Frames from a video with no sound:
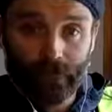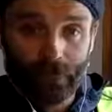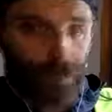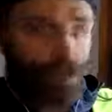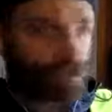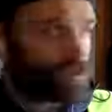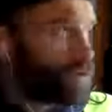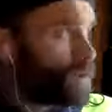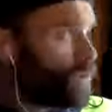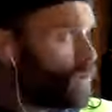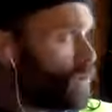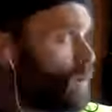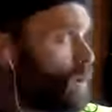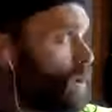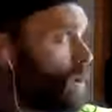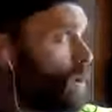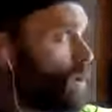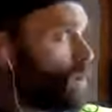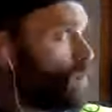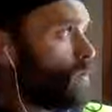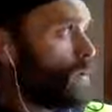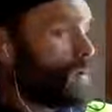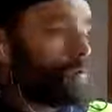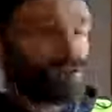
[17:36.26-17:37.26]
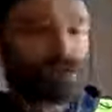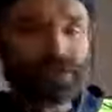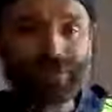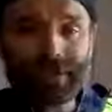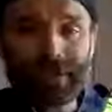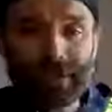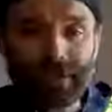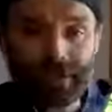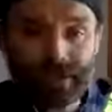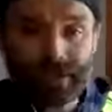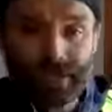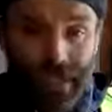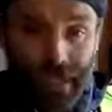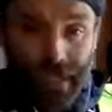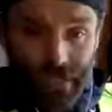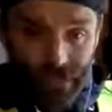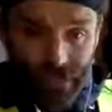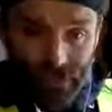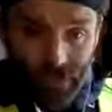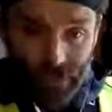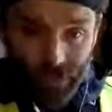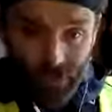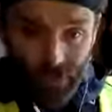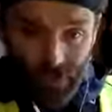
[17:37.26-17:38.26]
So why would you make a
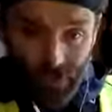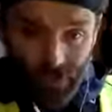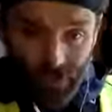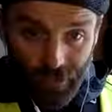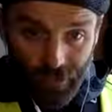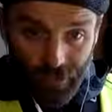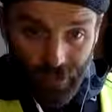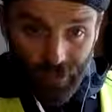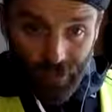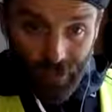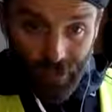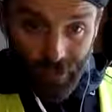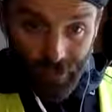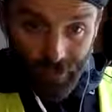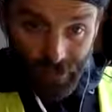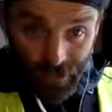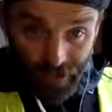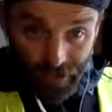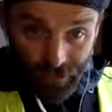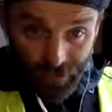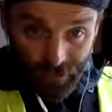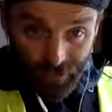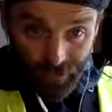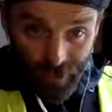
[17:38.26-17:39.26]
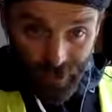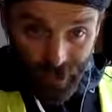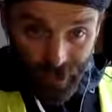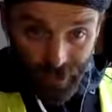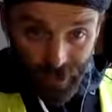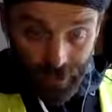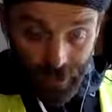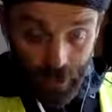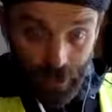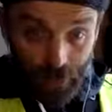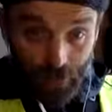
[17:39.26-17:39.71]
statue and bow down to that?